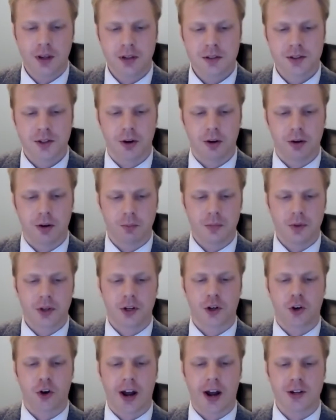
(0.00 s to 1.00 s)
So
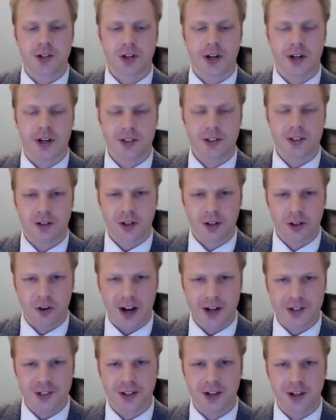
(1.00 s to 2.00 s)

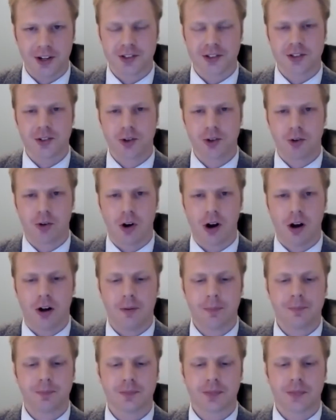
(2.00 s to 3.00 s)
congratulations to you
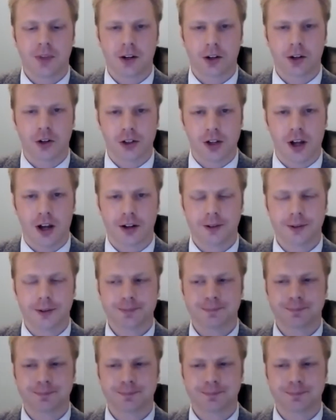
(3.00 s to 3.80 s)
all and good luck.